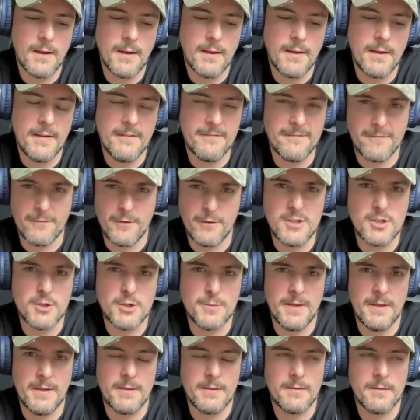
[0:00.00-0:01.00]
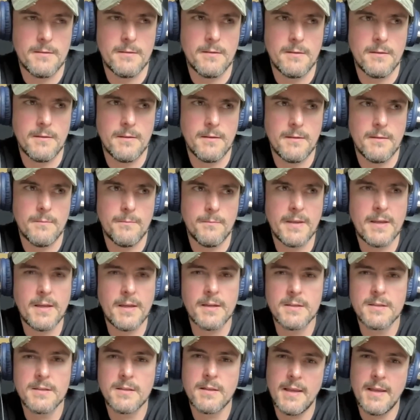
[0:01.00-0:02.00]
infringement,
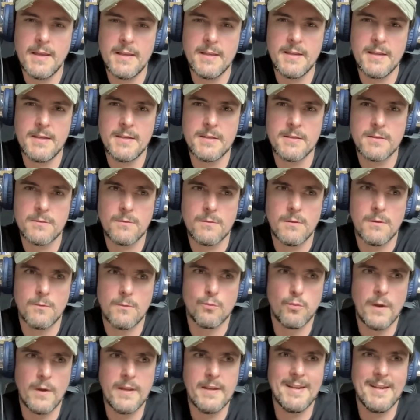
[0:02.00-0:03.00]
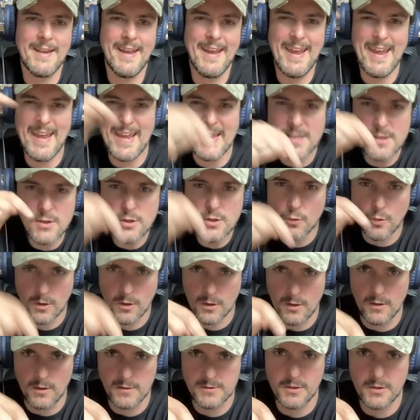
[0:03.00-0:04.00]
because it is written into
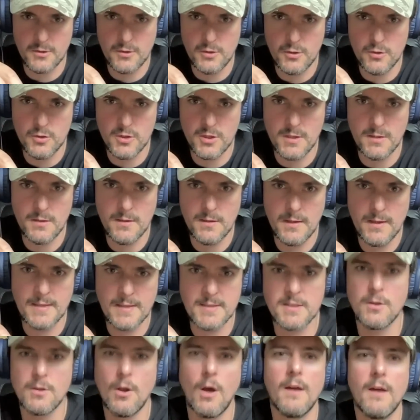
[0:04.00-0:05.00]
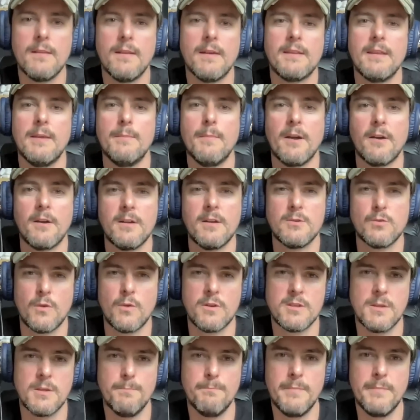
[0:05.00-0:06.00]
our Constitution, it's not like the Americans where
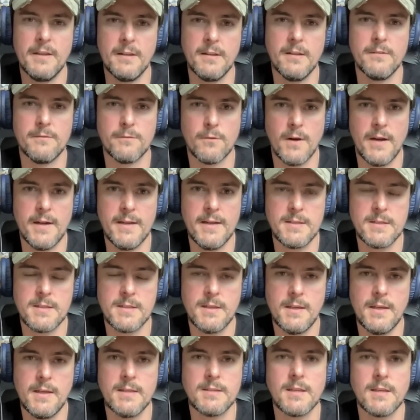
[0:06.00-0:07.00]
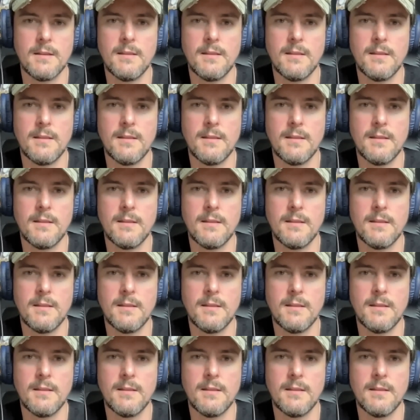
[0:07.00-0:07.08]
it's a Bill of Rights. It's a